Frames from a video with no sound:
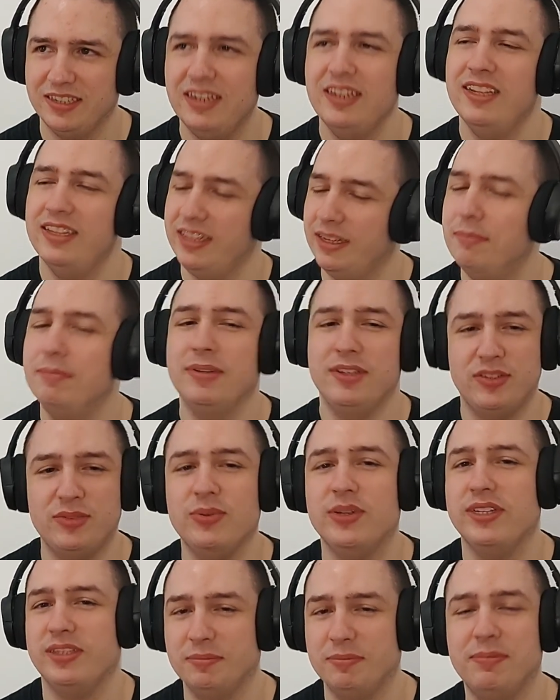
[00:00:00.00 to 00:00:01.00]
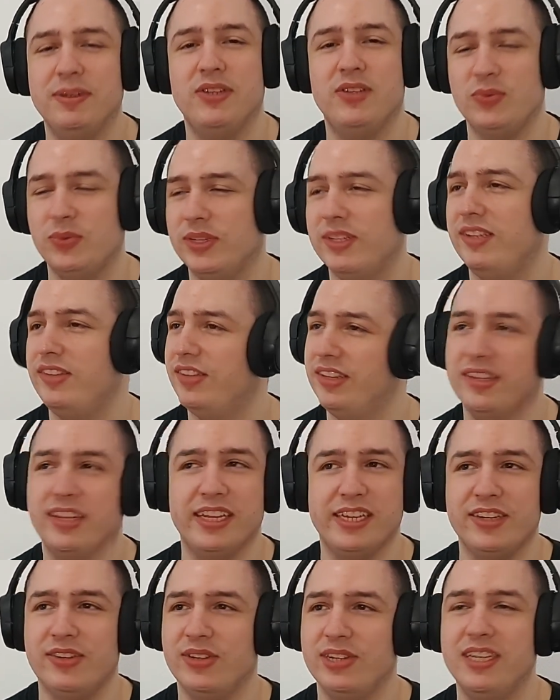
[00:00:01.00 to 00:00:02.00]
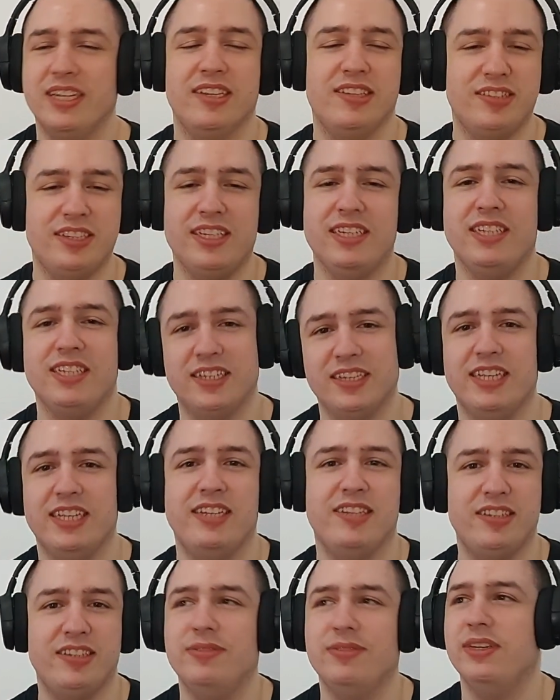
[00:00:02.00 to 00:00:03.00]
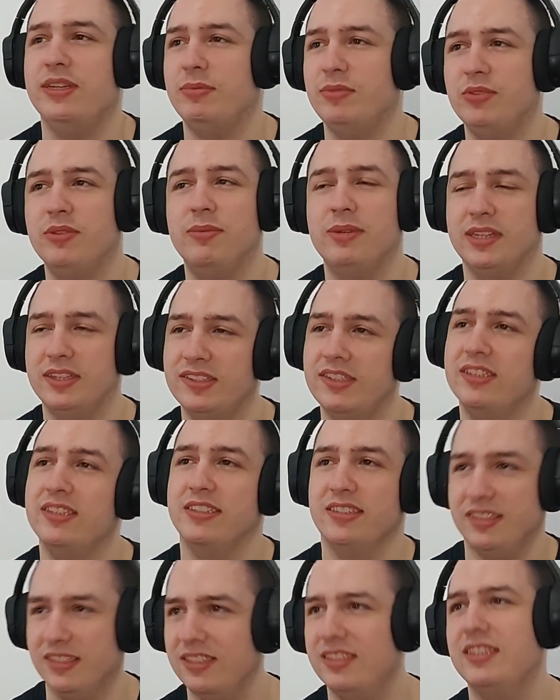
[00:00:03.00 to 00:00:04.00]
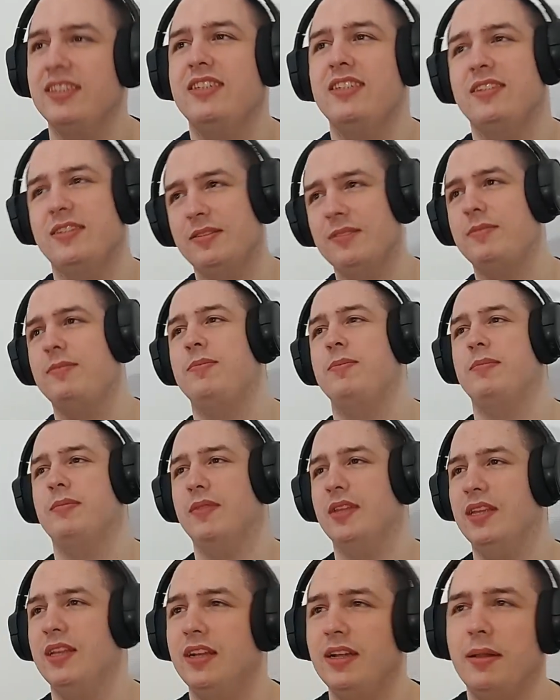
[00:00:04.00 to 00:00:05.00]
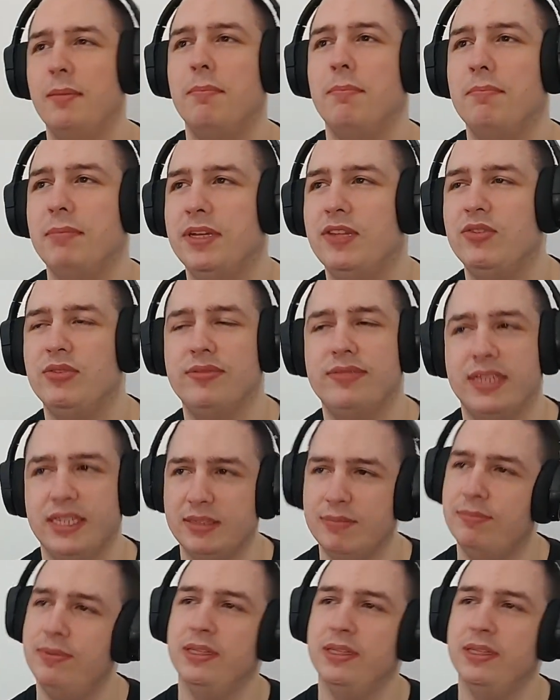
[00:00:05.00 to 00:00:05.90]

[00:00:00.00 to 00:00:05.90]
Damn, best one, best one. This had like the classic uh, 80s vibe to the max. Metal vibe.